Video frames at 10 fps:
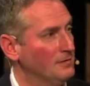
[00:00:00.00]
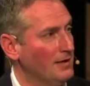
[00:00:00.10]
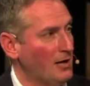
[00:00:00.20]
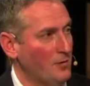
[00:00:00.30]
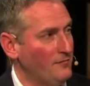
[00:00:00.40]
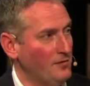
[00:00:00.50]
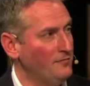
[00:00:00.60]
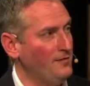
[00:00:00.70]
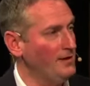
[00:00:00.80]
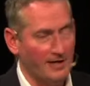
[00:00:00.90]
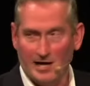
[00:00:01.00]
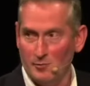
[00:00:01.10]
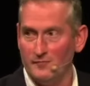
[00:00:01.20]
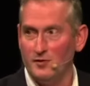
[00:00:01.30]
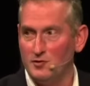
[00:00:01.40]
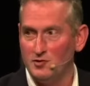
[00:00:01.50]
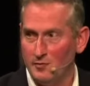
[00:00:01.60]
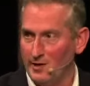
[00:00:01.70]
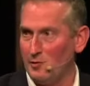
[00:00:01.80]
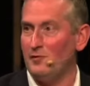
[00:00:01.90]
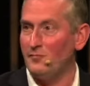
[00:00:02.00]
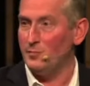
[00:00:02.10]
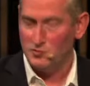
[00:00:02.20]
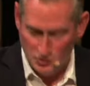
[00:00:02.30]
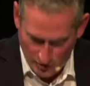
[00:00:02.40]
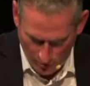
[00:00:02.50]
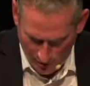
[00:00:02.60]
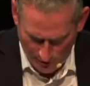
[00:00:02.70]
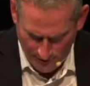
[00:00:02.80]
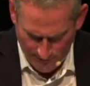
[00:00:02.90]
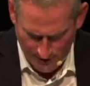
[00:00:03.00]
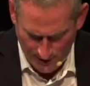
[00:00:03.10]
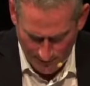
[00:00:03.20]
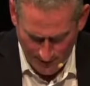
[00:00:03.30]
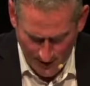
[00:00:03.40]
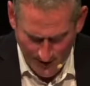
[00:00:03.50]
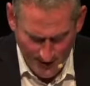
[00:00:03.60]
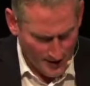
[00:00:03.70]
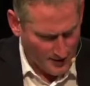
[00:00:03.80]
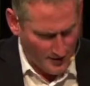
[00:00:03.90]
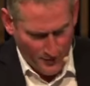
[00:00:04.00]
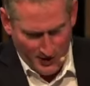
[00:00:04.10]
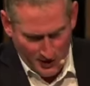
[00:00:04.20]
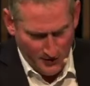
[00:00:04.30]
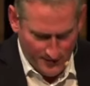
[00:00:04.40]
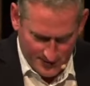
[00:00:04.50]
However you're feeling, however you're doing, however mature you are in the faith, at the beginning of